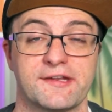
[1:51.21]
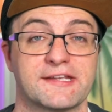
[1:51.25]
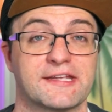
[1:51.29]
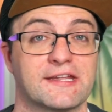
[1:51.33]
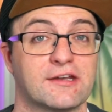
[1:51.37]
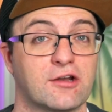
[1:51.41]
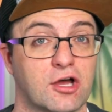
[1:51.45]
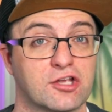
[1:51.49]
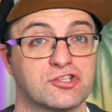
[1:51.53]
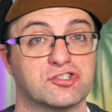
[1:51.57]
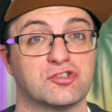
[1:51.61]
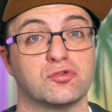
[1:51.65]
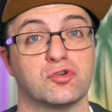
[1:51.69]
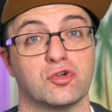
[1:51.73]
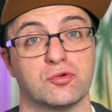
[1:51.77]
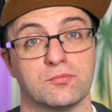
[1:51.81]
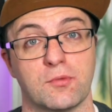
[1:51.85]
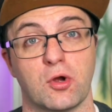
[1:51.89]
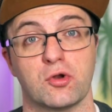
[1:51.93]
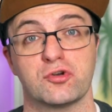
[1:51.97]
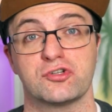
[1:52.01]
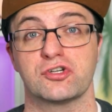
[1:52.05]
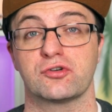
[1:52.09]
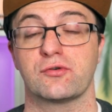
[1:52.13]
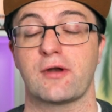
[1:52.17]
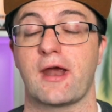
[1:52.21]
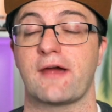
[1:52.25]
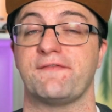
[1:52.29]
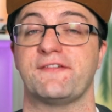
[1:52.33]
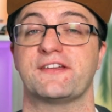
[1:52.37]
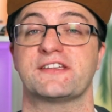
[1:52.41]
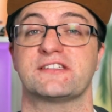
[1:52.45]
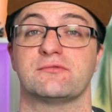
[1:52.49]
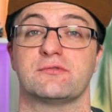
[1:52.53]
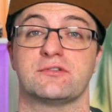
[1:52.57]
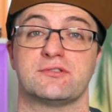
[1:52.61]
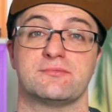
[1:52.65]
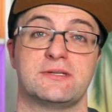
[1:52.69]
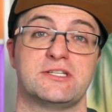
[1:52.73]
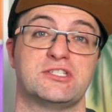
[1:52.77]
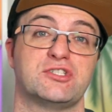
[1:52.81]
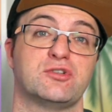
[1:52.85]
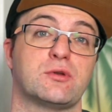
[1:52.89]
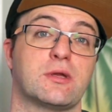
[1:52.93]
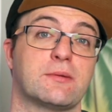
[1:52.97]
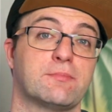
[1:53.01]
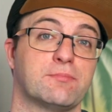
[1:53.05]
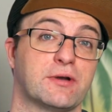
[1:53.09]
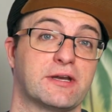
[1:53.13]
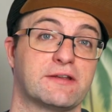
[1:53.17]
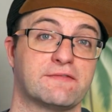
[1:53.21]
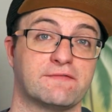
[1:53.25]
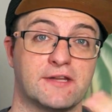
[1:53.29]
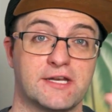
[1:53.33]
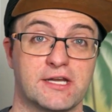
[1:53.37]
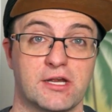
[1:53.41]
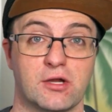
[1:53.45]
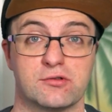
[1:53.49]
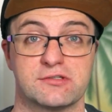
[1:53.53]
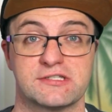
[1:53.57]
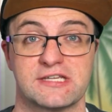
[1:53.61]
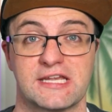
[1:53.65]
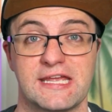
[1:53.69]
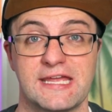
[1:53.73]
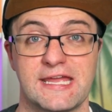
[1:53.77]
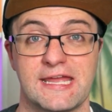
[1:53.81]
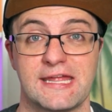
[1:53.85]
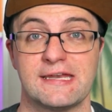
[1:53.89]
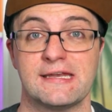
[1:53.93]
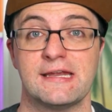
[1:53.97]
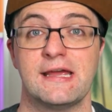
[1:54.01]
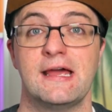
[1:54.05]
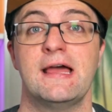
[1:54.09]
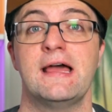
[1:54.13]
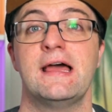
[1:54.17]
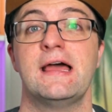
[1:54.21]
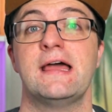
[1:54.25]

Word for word: It can also do motion graphics, which means you can bring videos in